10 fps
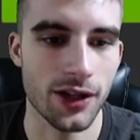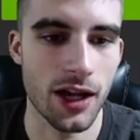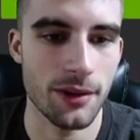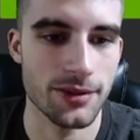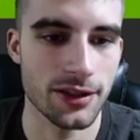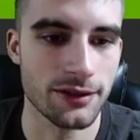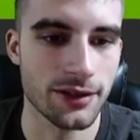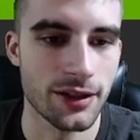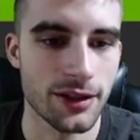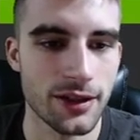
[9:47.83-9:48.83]
option.
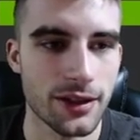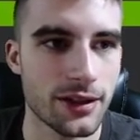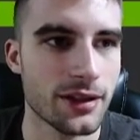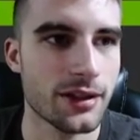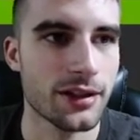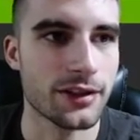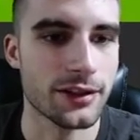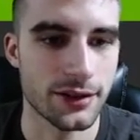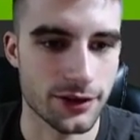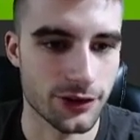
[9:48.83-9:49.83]

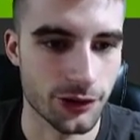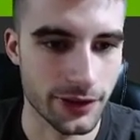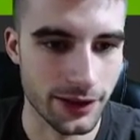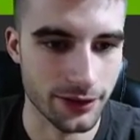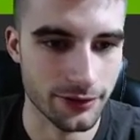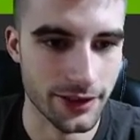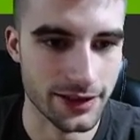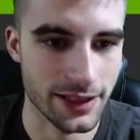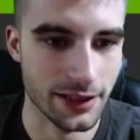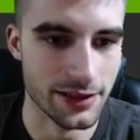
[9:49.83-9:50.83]
Then scrolling down the
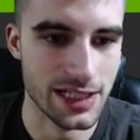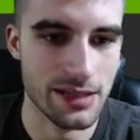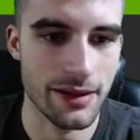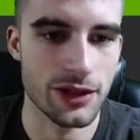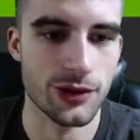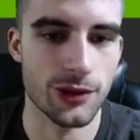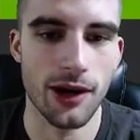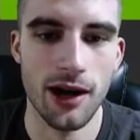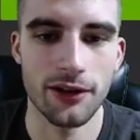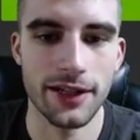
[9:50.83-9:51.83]
list here is teammate Jrue
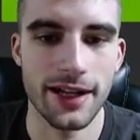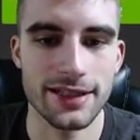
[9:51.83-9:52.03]
Holiday at